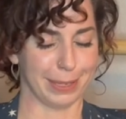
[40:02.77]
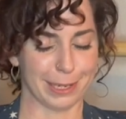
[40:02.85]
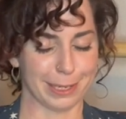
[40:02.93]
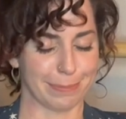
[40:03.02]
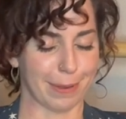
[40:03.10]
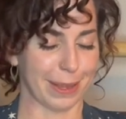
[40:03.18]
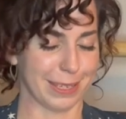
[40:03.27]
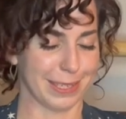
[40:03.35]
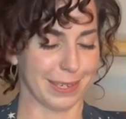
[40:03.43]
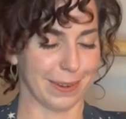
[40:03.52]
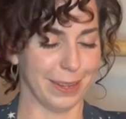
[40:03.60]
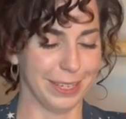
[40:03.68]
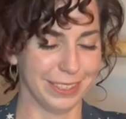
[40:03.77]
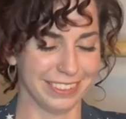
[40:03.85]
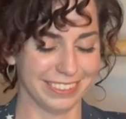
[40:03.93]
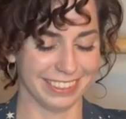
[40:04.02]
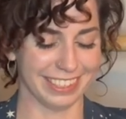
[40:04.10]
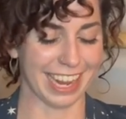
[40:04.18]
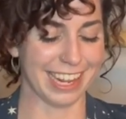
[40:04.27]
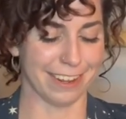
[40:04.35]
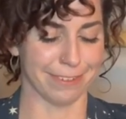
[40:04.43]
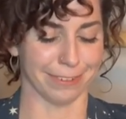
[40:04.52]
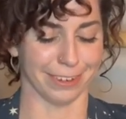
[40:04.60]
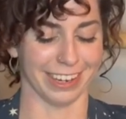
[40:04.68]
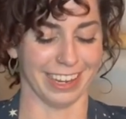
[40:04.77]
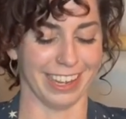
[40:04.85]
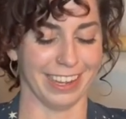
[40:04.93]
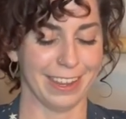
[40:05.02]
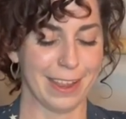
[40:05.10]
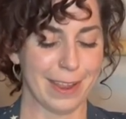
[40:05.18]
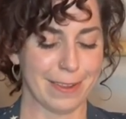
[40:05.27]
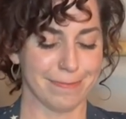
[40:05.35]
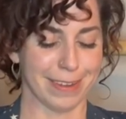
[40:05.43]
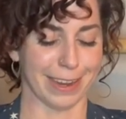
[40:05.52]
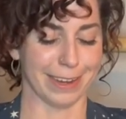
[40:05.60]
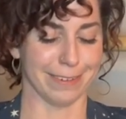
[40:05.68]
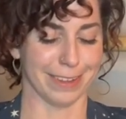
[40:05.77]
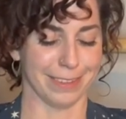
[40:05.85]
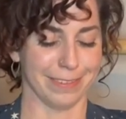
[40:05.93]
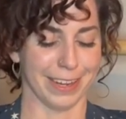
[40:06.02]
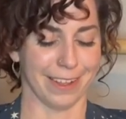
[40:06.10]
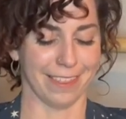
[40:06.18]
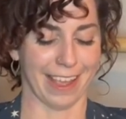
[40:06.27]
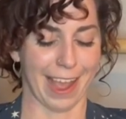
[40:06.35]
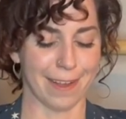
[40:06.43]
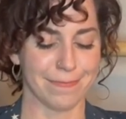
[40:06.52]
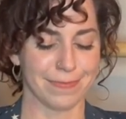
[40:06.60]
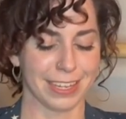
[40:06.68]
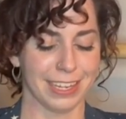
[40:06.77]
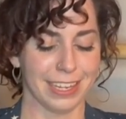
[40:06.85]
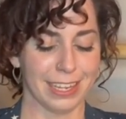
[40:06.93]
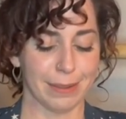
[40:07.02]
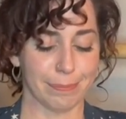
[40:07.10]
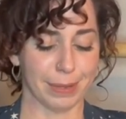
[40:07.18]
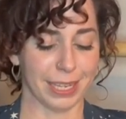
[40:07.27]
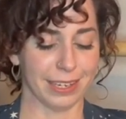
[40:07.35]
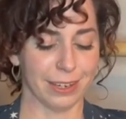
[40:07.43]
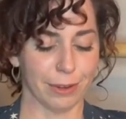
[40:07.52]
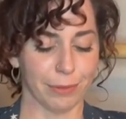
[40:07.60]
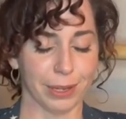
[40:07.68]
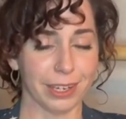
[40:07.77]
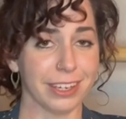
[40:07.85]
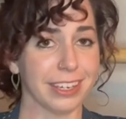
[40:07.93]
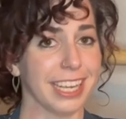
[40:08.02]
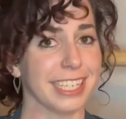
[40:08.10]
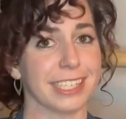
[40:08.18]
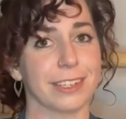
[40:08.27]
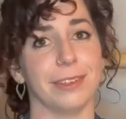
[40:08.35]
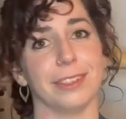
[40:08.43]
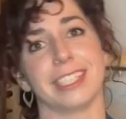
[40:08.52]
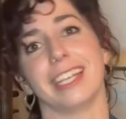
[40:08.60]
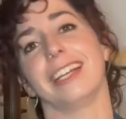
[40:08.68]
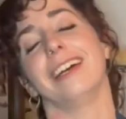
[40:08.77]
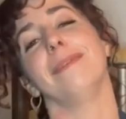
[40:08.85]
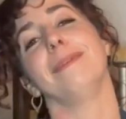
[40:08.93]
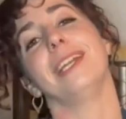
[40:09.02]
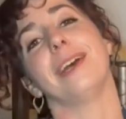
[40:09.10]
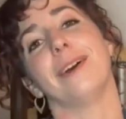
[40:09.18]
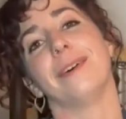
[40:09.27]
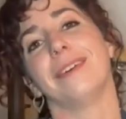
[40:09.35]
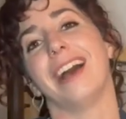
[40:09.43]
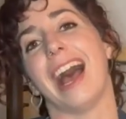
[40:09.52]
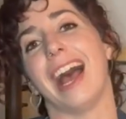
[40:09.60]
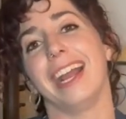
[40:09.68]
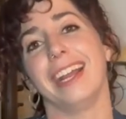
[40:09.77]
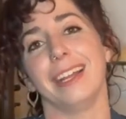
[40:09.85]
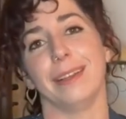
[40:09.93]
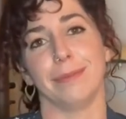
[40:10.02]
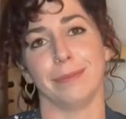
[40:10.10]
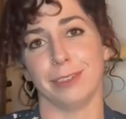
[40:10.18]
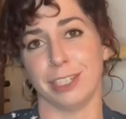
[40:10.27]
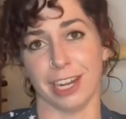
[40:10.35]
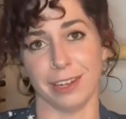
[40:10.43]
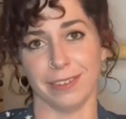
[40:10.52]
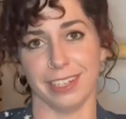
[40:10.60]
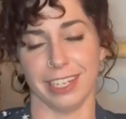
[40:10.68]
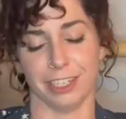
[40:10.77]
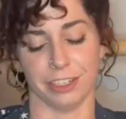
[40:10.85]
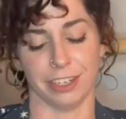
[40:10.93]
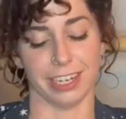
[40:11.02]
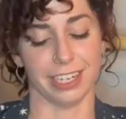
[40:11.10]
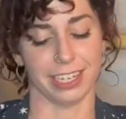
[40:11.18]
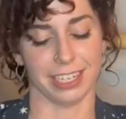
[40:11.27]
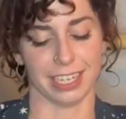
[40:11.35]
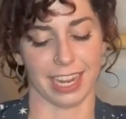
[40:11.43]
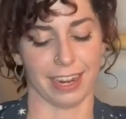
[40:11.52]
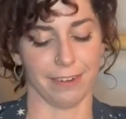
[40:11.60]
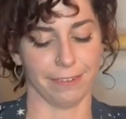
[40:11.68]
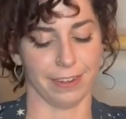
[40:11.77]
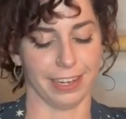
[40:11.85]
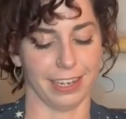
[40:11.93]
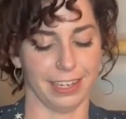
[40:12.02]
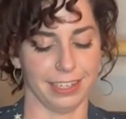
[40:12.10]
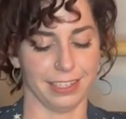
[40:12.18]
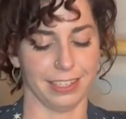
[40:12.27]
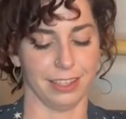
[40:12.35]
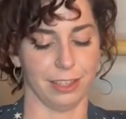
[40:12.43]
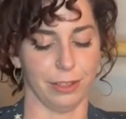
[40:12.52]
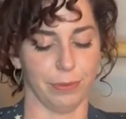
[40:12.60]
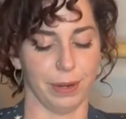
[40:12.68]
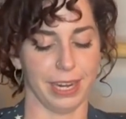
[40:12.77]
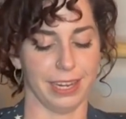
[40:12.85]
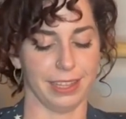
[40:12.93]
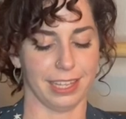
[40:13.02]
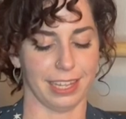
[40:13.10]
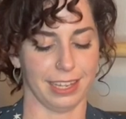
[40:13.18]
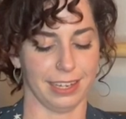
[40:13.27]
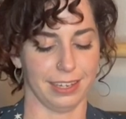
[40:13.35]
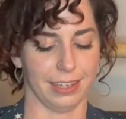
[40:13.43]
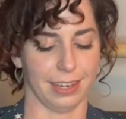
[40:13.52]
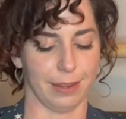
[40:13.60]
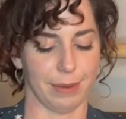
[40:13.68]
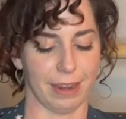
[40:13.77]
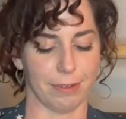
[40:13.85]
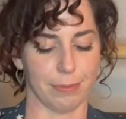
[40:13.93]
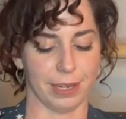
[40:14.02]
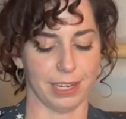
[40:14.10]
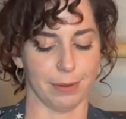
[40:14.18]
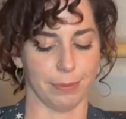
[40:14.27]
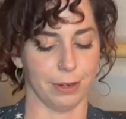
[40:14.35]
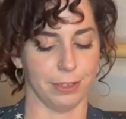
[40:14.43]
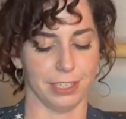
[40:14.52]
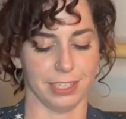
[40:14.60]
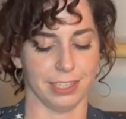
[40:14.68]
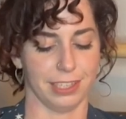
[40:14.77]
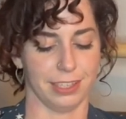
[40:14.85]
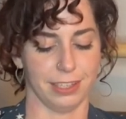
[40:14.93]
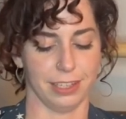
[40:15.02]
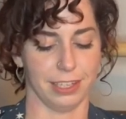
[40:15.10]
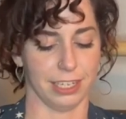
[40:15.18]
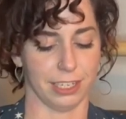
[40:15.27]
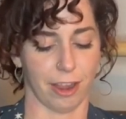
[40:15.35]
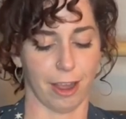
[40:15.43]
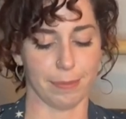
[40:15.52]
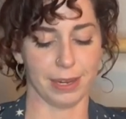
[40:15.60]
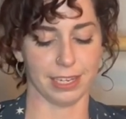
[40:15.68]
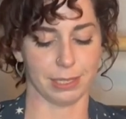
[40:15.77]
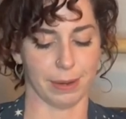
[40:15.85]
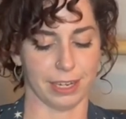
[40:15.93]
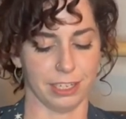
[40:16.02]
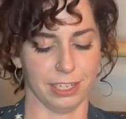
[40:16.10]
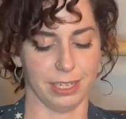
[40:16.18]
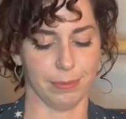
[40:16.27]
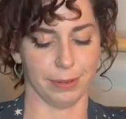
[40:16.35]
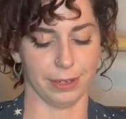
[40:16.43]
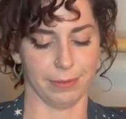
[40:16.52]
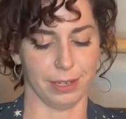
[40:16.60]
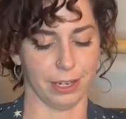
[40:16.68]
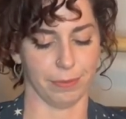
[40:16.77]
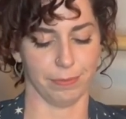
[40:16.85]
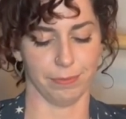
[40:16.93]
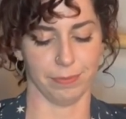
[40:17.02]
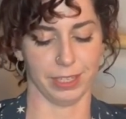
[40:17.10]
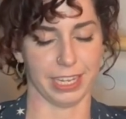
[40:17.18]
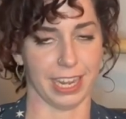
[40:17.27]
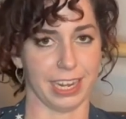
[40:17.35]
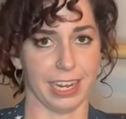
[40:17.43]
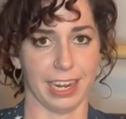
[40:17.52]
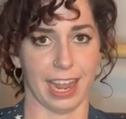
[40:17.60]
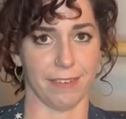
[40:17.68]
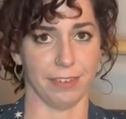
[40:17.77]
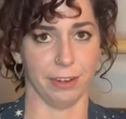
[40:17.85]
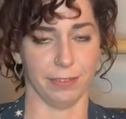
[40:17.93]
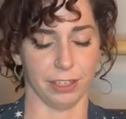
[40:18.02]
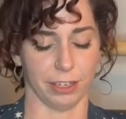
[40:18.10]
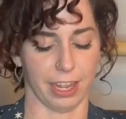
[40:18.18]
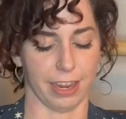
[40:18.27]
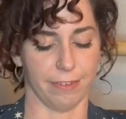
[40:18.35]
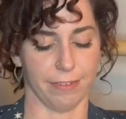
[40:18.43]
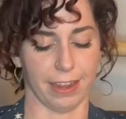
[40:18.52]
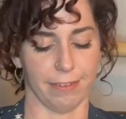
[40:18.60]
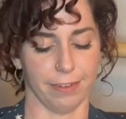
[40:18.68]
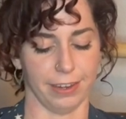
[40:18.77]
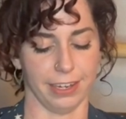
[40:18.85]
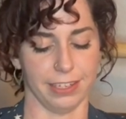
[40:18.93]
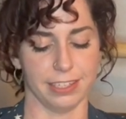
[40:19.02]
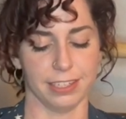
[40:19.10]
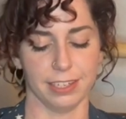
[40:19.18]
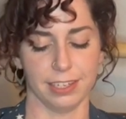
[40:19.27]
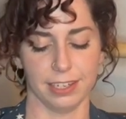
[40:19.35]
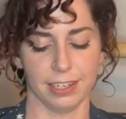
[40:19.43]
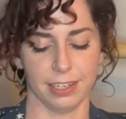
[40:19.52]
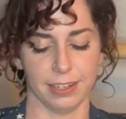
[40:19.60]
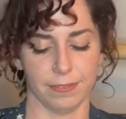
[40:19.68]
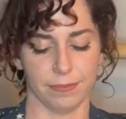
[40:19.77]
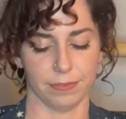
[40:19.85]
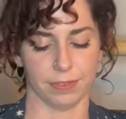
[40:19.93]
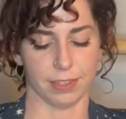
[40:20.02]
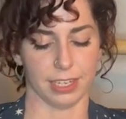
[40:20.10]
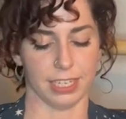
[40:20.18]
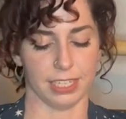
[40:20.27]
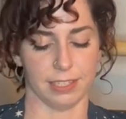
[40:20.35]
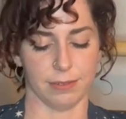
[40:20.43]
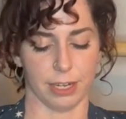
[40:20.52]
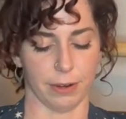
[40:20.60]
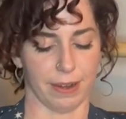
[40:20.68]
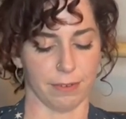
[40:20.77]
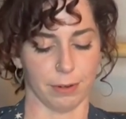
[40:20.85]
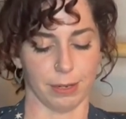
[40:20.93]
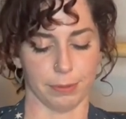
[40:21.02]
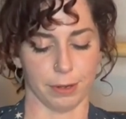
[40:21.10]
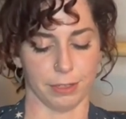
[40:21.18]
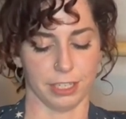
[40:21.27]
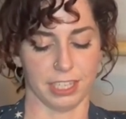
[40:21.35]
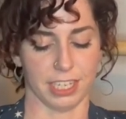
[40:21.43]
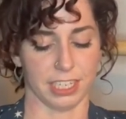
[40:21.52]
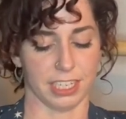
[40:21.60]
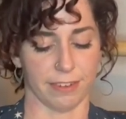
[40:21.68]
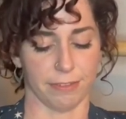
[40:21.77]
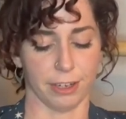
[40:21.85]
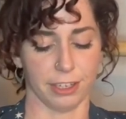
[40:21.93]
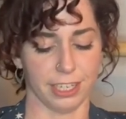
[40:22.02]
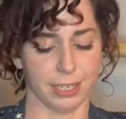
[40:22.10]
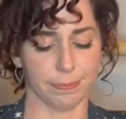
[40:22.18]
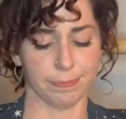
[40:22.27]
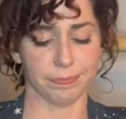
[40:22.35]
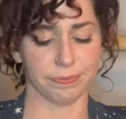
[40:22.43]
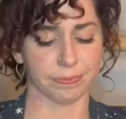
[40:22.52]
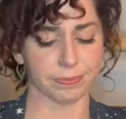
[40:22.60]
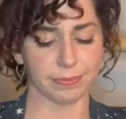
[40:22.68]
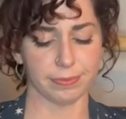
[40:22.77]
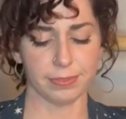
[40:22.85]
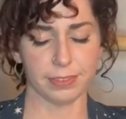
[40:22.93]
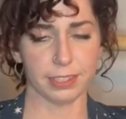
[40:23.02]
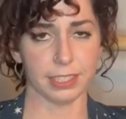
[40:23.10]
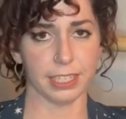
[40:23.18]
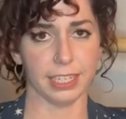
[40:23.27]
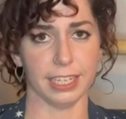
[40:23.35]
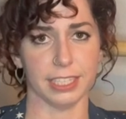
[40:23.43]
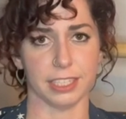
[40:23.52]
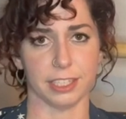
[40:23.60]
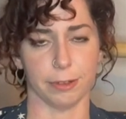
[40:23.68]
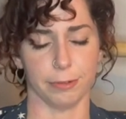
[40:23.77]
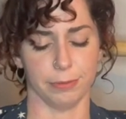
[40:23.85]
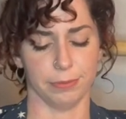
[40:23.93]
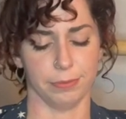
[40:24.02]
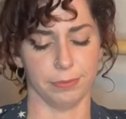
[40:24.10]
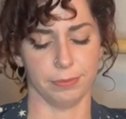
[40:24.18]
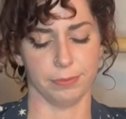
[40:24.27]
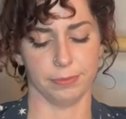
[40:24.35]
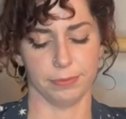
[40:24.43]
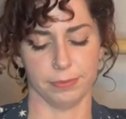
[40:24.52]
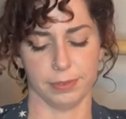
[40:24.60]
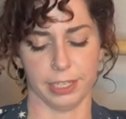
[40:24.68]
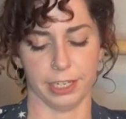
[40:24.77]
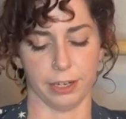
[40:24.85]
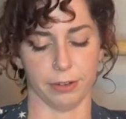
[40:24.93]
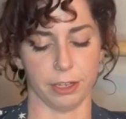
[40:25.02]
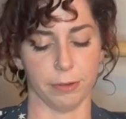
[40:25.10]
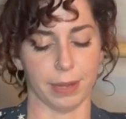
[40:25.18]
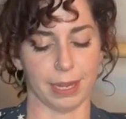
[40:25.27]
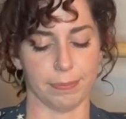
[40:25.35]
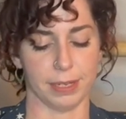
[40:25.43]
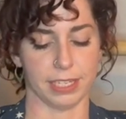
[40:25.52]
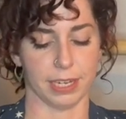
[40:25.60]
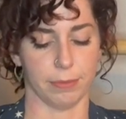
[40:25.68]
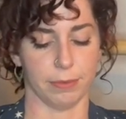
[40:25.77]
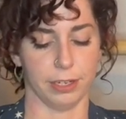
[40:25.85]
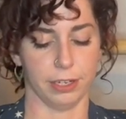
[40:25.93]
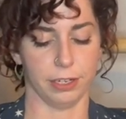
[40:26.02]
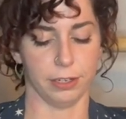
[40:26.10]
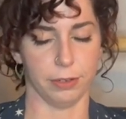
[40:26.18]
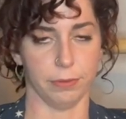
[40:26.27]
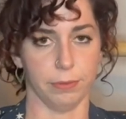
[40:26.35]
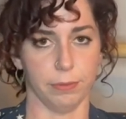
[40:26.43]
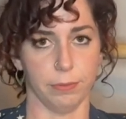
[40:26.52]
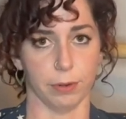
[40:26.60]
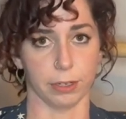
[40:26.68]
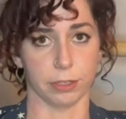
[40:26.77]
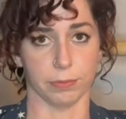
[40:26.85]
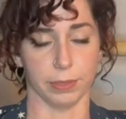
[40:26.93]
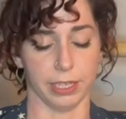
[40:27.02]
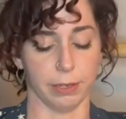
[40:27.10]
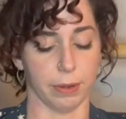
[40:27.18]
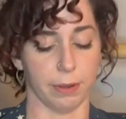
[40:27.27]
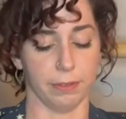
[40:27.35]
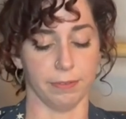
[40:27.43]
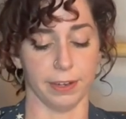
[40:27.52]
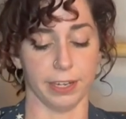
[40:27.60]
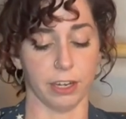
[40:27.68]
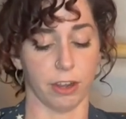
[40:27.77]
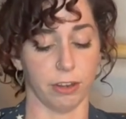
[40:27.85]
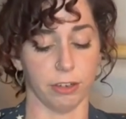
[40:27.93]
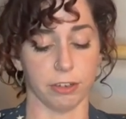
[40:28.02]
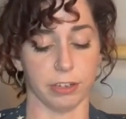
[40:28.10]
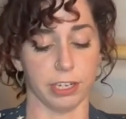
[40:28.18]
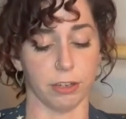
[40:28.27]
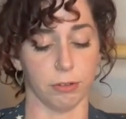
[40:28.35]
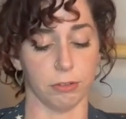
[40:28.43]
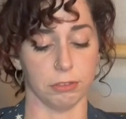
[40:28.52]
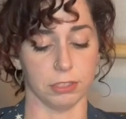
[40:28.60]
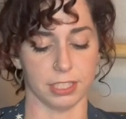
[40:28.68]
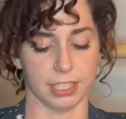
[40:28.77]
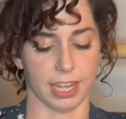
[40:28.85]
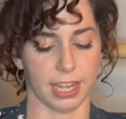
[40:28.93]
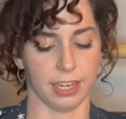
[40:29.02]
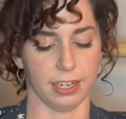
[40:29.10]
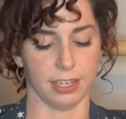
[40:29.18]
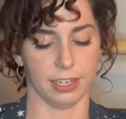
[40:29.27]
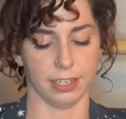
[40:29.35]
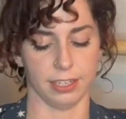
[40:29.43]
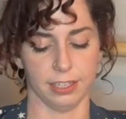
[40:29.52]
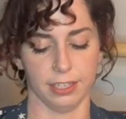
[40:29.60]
in spots. So thank you for bearing with me on that. But what are your guys' goals? Like, let me know. I am genuinely intrigued because I find the way that everybody approaches this hobby especially, but, really any avenue of their life, I find it's, everyone approaches things differently. And so, you might be someone who works really well with very concrete goals that